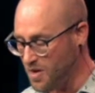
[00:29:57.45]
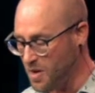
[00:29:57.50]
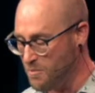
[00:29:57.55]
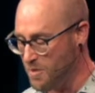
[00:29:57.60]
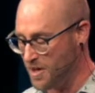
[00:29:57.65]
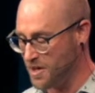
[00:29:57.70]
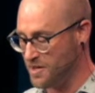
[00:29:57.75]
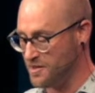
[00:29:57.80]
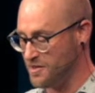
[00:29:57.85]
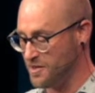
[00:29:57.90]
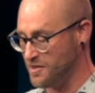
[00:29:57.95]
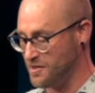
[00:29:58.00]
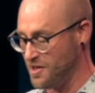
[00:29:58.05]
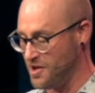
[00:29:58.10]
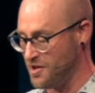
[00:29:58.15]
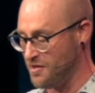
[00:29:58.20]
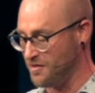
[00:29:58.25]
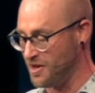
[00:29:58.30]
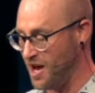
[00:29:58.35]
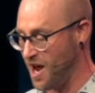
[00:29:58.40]
because the
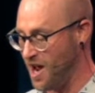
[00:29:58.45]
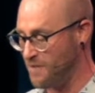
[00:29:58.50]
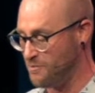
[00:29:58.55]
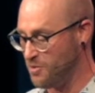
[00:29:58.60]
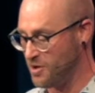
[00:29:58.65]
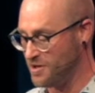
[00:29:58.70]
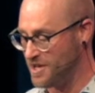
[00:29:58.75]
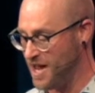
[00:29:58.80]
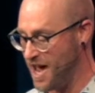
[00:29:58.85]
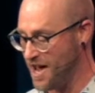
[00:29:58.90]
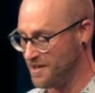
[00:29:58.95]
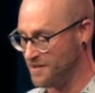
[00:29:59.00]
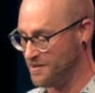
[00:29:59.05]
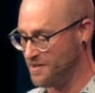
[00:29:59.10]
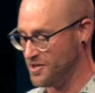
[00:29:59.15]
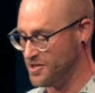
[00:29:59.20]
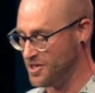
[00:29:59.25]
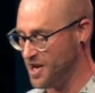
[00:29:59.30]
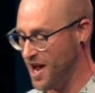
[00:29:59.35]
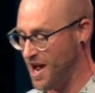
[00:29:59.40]
son of God protects
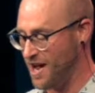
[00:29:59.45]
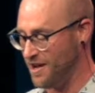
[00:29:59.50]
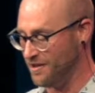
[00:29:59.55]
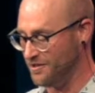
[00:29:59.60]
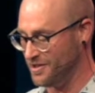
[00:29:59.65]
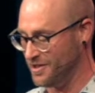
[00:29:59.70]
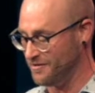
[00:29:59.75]
the child